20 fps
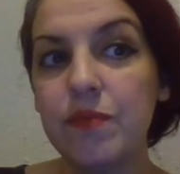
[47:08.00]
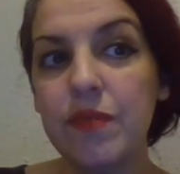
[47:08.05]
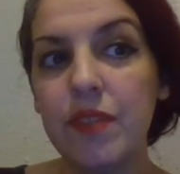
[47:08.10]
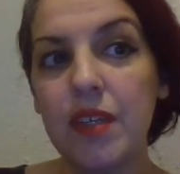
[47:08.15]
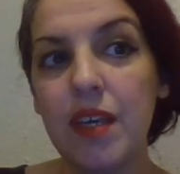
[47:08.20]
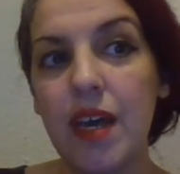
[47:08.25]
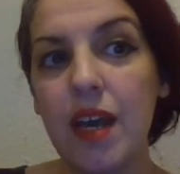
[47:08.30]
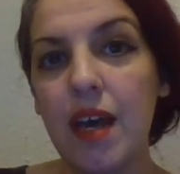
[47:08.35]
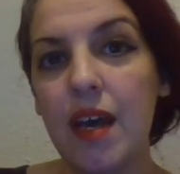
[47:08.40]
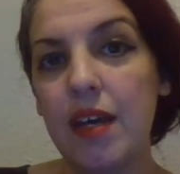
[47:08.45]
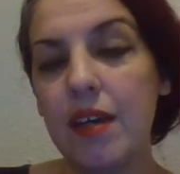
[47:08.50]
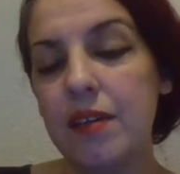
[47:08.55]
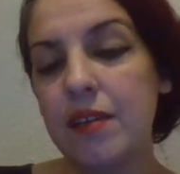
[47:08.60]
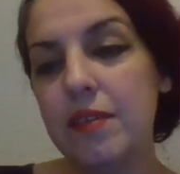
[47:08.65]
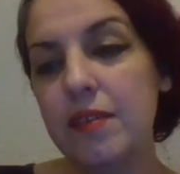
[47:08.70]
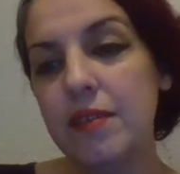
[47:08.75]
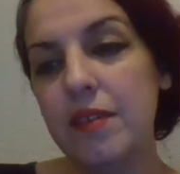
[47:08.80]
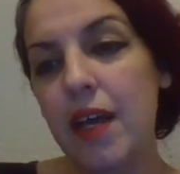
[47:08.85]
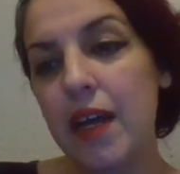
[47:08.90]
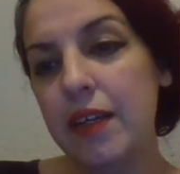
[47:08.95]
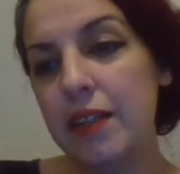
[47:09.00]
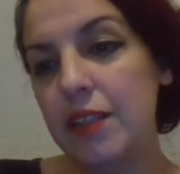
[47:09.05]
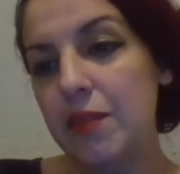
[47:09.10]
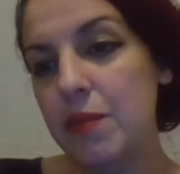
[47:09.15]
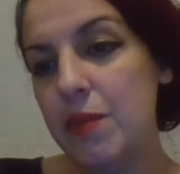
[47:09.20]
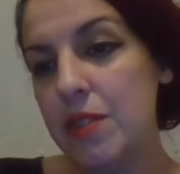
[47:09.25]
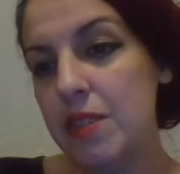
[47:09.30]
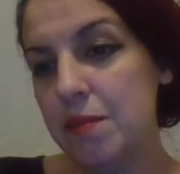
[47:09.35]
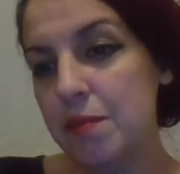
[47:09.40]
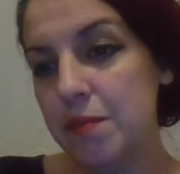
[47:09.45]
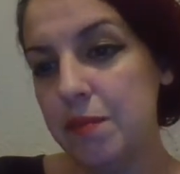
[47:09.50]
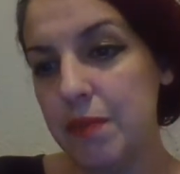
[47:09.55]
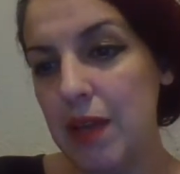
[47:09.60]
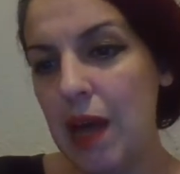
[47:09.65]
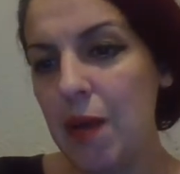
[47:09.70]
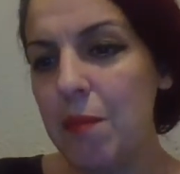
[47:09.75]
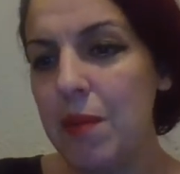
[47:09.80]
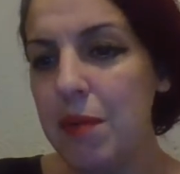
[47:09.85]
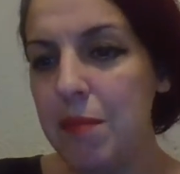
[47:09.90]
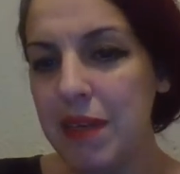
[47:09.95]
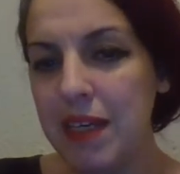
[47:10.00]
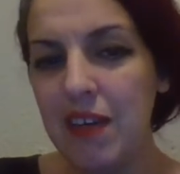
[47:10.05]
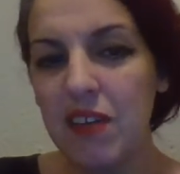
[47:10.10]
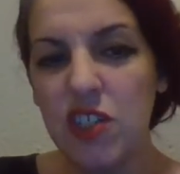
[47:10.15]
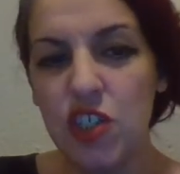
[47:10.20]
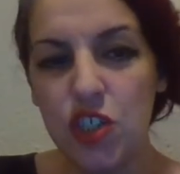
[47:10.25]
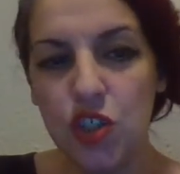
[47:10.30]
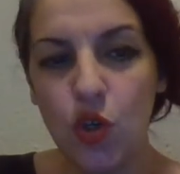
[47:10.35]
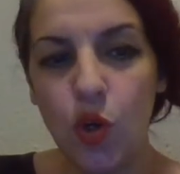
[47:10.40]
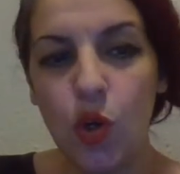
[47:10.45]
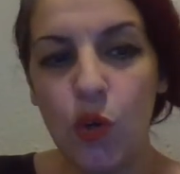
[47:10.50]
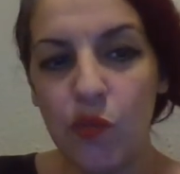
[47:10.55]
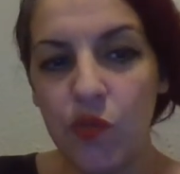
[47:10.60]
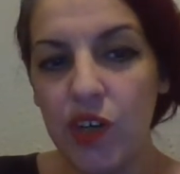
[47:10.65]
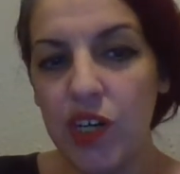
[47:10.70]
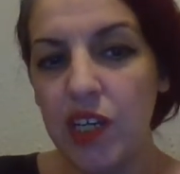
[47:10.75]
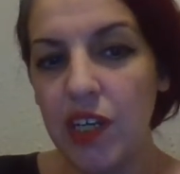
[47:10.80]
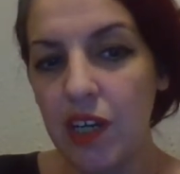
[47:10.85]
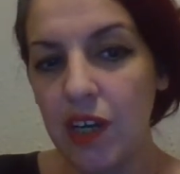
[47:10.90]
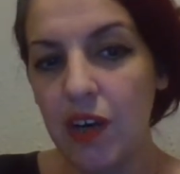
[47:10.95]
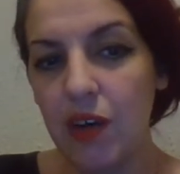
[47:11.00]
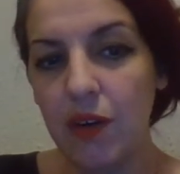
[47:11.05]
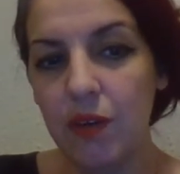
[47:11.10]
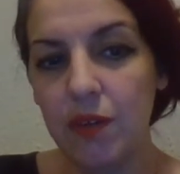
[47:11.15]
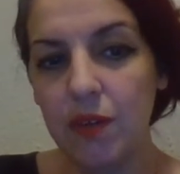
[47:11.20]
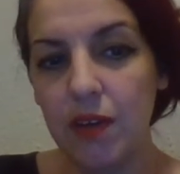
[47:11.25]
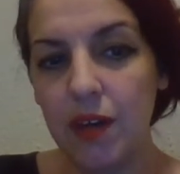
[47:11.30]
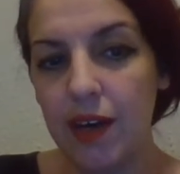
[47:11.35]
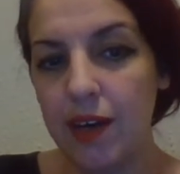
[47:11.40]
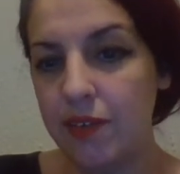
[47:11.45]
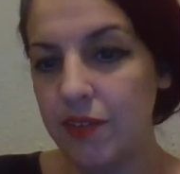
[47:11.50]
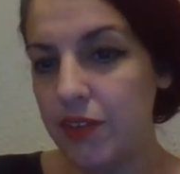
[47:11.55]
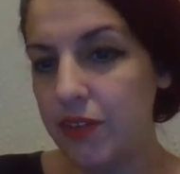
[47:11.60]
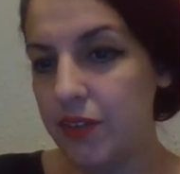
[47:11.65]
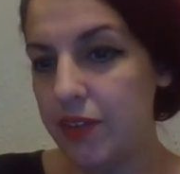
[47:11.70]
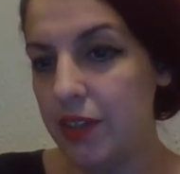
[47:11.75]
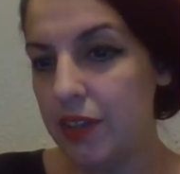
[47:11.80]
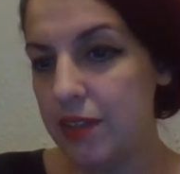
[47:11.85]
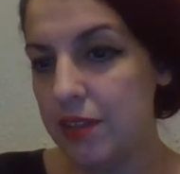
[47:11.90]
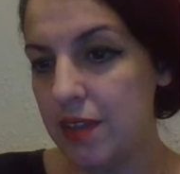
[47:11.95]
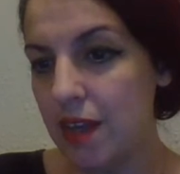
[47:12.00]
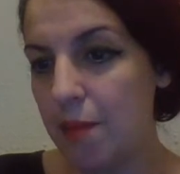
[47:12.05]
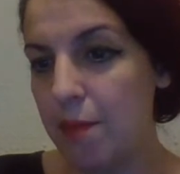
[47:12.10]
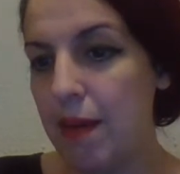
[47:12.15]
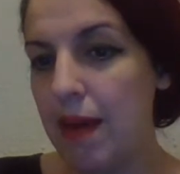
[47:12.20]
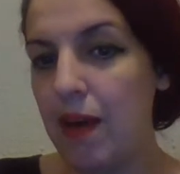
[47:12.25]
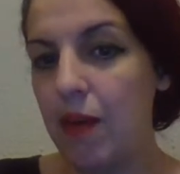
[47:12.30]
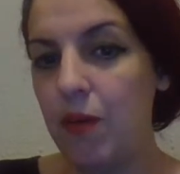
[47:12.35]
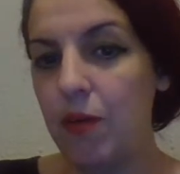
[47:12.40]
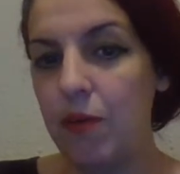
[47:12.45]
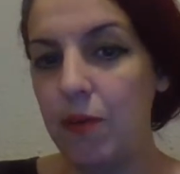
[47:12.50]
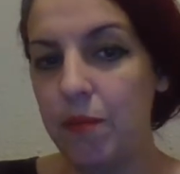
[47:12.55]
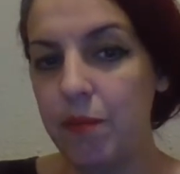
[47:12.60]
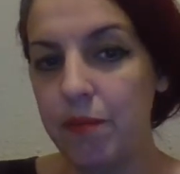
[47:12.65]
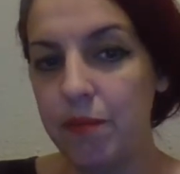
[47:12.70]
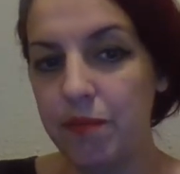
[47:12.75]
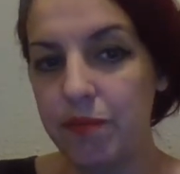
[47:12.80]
Yeah, activism. I'm gonna make a short video after this about